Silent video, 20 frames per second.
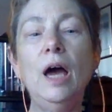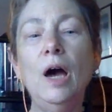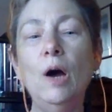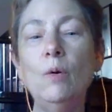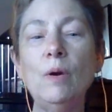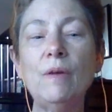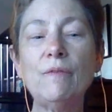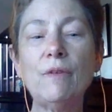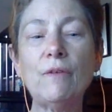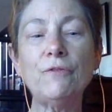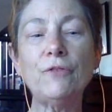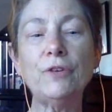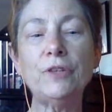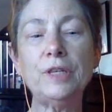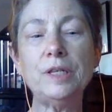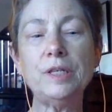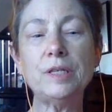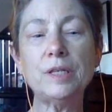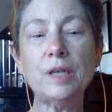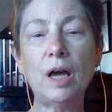However, for
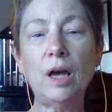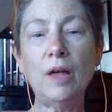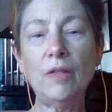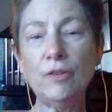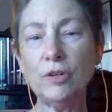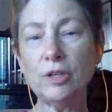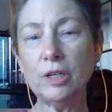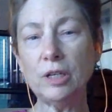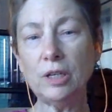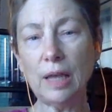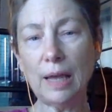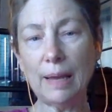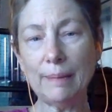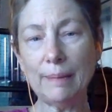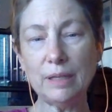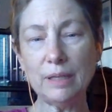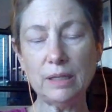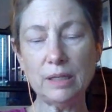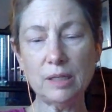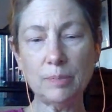these other
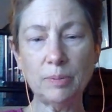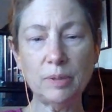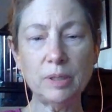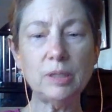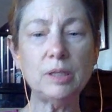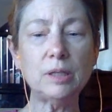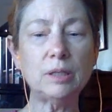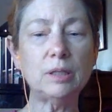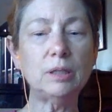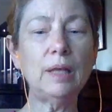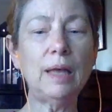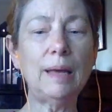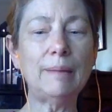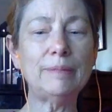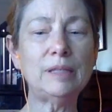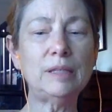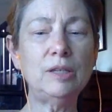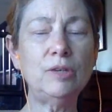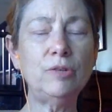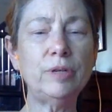explicit
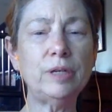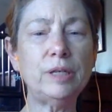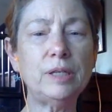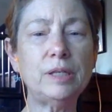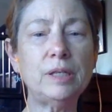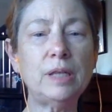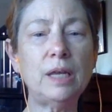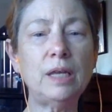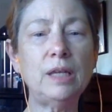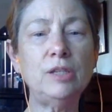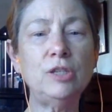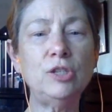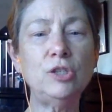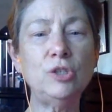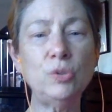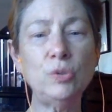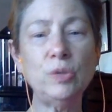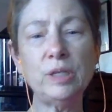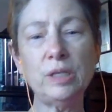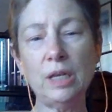collapse theories, they
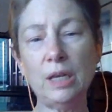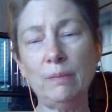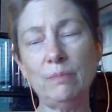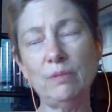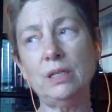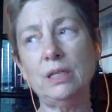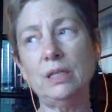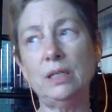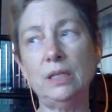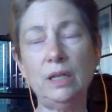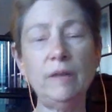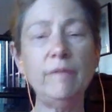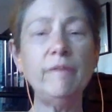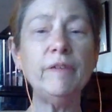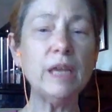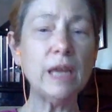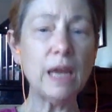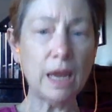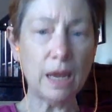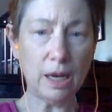do seem to
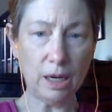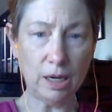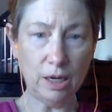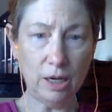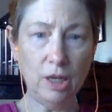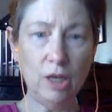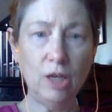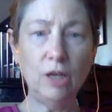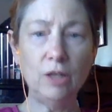deviate.